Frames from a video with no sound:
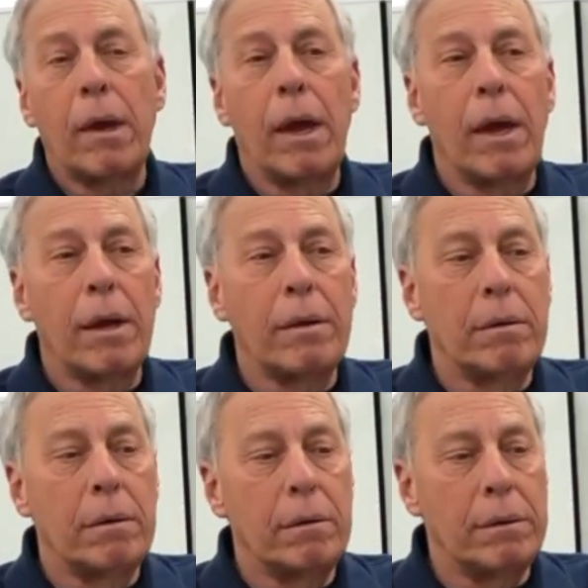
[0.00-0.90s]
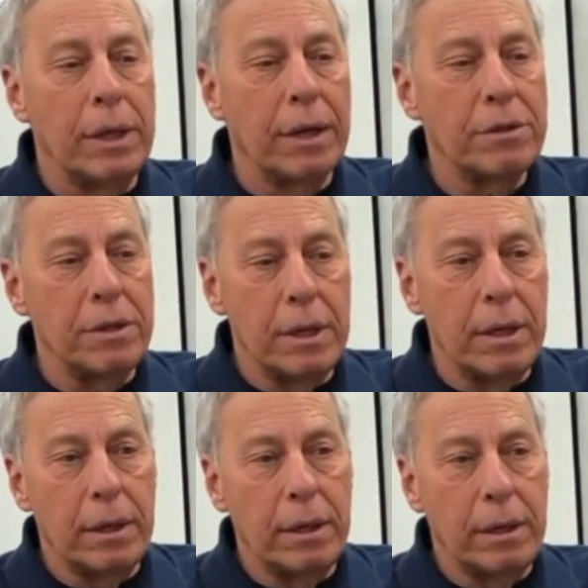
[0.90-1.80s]
And
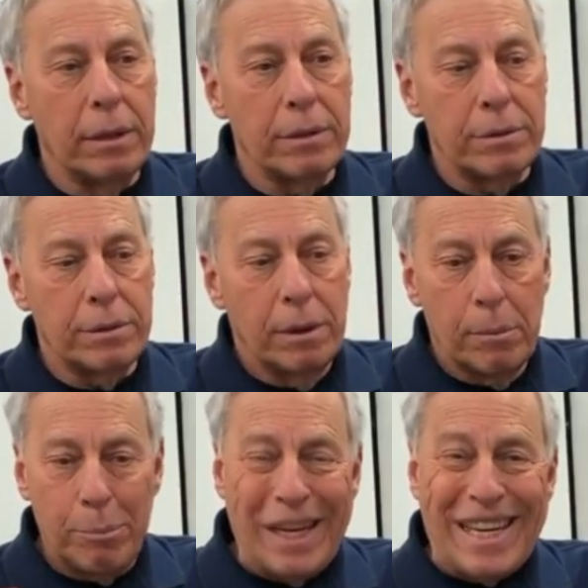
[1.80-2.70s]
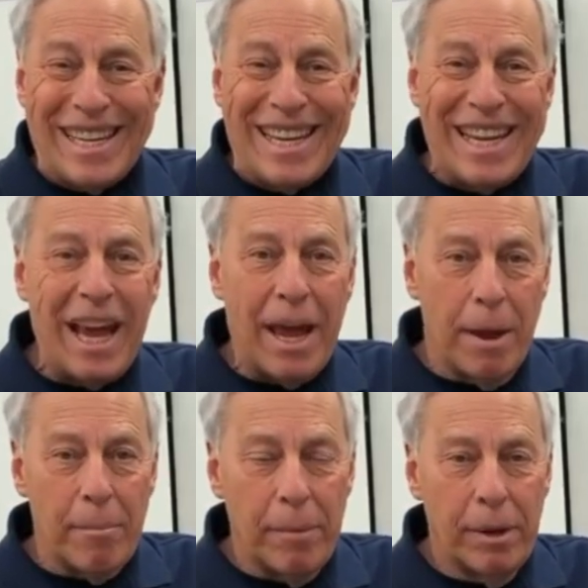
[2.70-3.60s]
DSD is
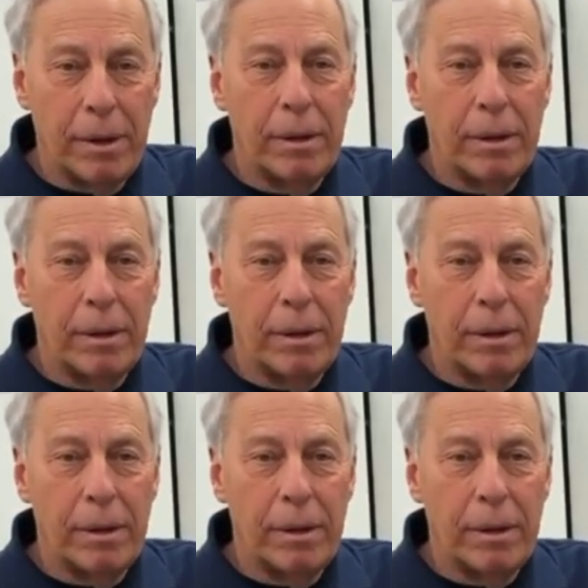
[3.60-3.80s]
PDM,